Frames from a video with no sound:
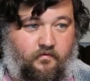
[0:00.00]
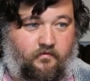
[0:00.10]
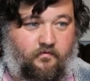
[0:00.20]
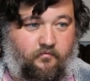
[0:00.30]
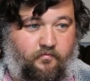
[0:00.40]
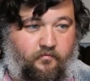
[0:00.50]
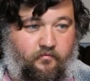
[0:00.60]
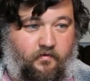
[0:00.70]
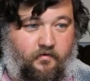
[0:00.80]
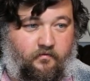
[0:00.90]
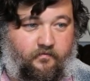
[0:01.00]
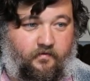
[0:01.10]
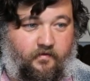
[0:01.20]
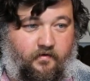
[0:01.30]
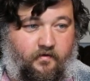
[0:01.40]
So we'll put 1 over
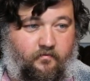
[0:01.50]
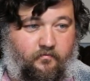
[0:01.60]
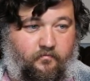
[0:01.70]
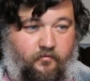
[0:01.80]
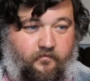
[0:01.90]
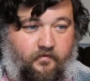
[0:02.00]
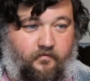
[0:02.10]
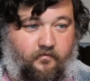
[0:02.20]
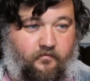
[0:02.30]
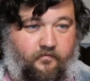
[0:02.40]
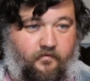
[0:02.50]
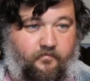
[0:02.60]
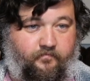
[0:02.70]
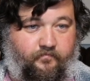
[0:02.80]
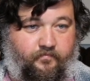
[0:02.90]
there. We'll move it
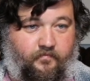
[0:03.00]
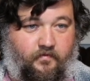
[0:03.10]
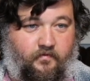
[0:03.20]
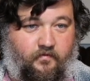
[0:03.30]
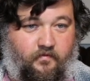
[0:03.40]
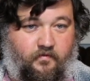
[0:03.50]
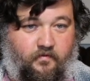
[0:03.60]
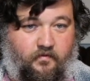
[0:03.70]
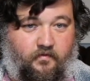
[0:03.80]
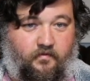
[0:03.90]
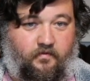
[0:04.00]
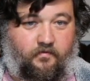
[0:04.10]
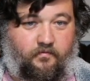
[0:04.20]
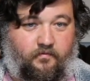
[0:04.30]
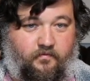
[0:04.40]
over.
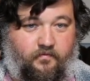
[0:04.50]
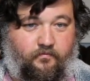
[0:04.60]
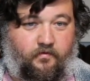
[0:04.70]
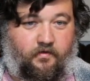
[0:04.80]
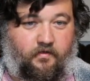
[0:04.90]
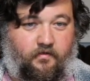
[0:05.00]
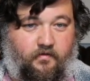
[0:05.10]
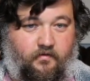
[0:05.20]
This was 3.